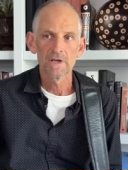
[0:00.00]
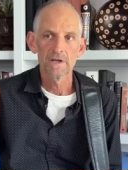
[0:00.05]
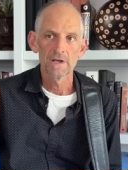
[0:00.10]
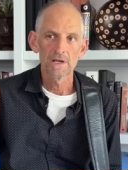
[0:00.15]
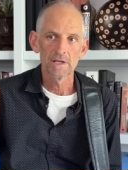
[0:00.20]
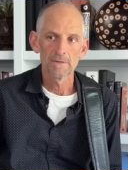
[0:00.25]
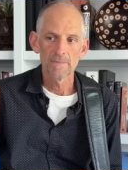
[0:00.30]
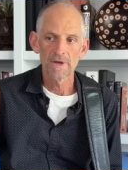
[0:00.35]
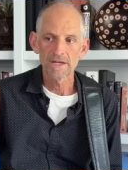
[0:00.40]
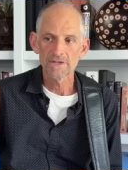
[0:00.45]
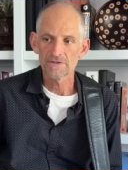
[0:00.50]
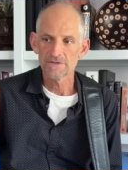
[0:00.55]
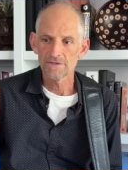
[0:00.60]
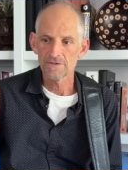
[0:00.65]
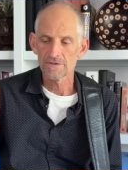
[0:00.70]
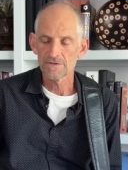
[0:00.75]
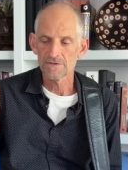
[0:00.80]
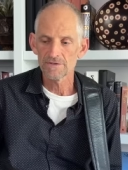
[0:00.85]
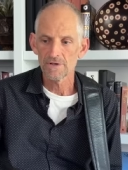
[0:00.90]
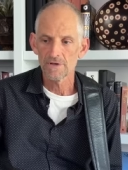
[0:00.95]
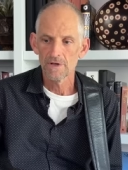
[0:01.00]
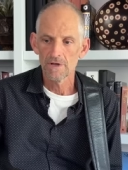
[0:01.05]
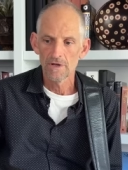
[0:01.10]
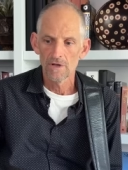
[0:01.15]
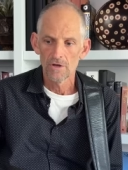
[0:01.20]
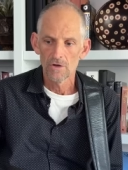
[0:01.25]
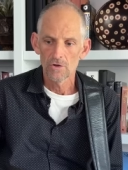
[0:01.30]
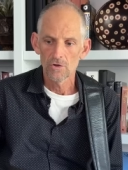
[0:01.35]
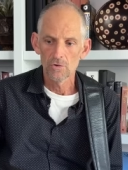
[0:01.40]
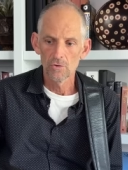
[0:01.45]
He makes these
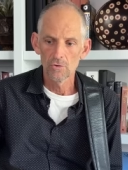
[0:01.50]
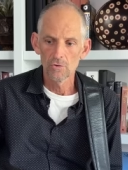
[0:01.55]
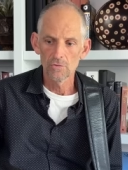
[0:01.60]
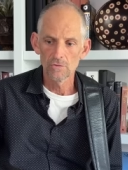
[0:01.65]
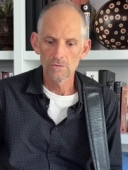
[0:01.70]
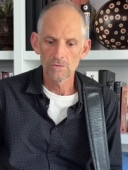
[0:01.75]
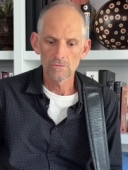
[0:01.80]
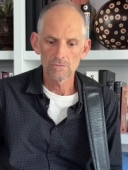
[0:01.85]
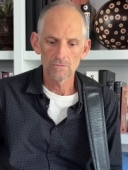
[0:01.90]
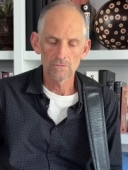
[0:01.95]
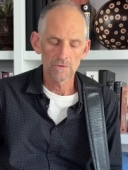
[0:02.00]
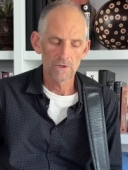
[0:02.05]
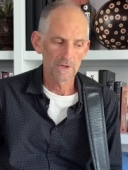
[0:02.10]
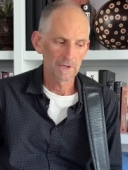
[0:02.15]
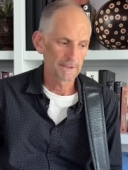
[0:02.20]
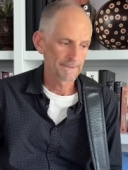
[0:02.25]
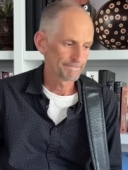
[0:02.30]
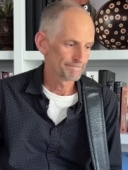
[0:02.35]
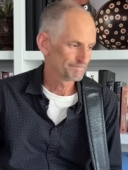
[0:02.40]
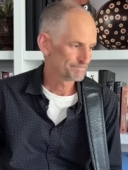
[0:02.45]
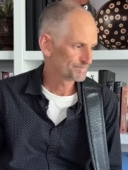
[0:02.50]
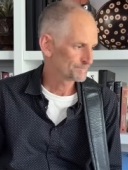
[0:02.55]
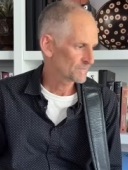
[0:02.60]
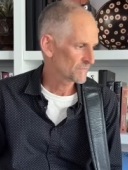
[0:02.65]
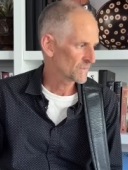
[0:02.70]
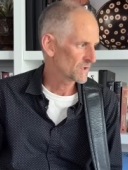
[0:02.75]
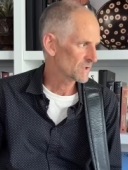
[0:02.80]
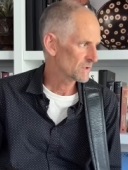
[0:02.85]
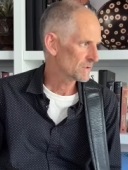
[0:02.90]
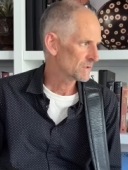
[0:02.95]
cool, um,
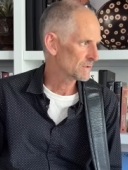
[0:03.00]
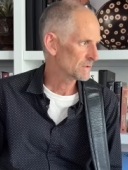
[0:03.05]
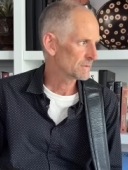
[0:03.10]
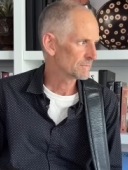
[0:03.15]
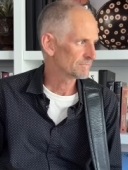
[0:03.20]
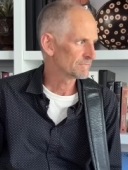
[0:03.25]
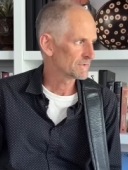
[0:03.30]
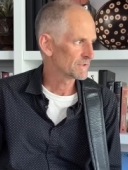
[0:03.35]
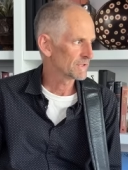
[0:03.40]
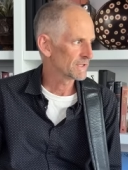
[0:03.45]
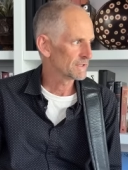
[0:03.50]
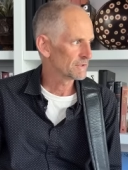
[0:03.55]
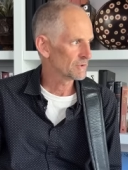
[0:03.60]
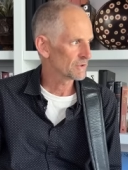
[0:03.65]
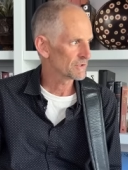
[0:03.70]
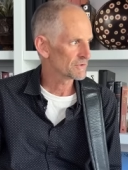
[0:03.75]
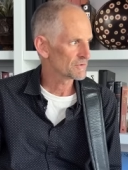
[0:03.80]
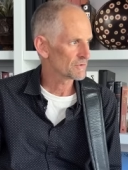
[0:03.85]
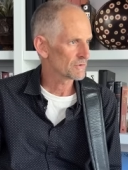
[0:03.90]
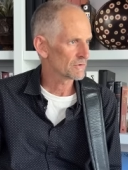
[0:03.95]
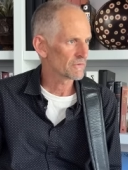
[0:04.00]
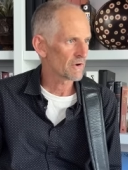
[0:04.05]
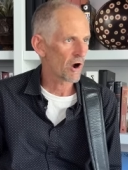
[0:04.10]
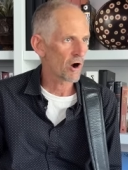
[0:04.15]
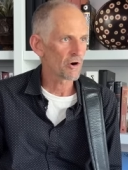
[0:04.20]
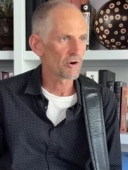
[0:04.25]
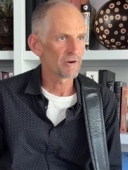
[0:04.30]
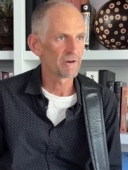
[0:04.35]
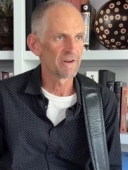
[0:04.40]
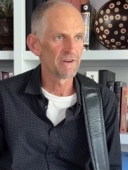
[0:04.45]
uh, they look sort of
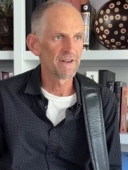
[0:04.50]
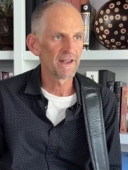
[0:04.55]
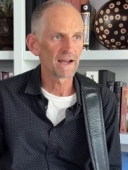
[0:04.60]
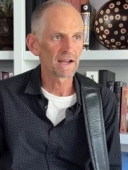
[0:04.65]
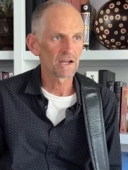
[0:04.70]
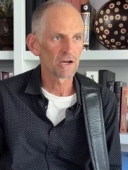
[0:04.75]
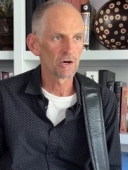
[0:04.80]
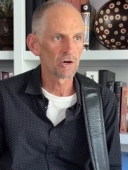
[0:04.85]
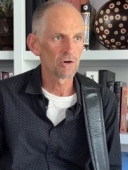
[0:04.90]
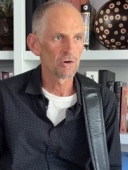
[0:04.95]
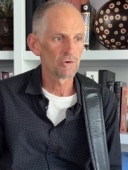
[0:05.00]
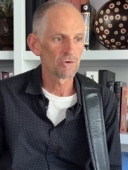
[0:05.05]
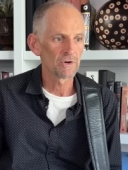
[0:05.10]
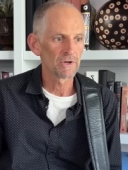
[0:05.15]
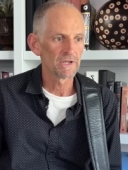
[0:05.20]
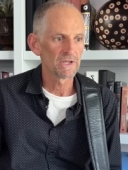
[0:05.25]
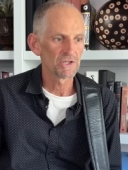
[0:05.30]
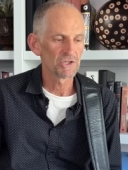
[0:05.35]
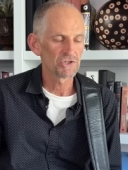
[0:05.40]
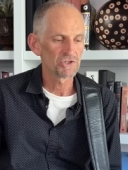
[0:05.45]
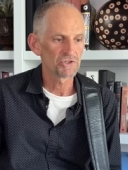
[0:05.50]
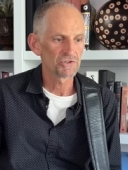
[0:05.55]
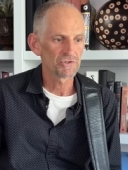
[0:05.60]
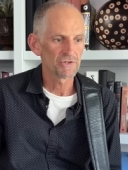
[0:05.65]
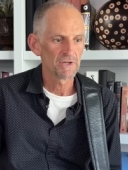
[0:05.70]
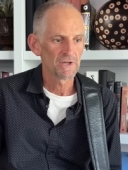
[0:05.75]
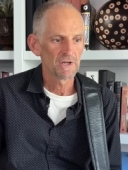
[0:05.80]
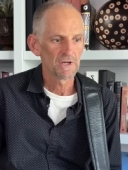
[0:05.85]
Art Deco-ish